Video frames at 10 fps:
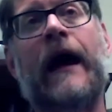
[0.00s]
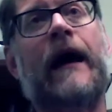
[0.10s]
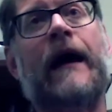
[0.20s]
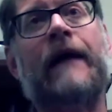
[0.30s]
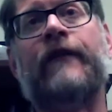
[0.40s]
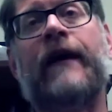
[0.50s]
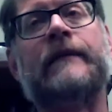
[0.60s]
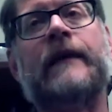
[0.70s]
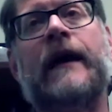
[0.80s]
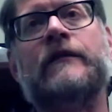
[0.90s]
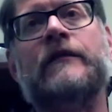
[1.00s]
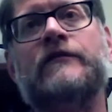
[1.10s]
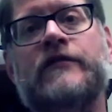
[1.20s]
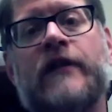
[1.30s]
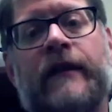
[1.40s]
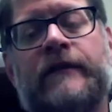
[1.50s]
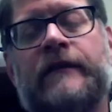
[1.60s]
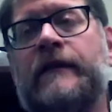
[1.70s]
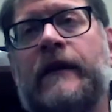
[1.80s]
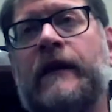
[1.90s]
I find that
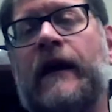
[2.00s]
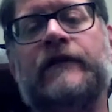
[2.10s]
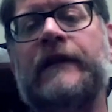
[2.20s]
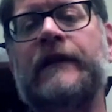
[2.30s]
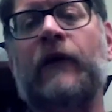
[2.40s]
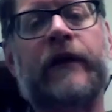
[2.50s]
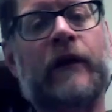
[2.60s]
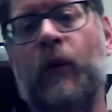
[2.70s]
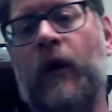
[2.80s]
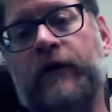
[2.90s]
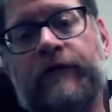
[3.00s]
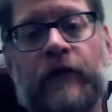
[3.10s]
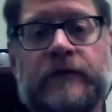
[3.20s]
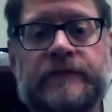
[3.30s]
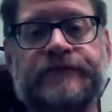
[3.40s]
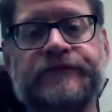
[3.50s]
just astounding and wonderful.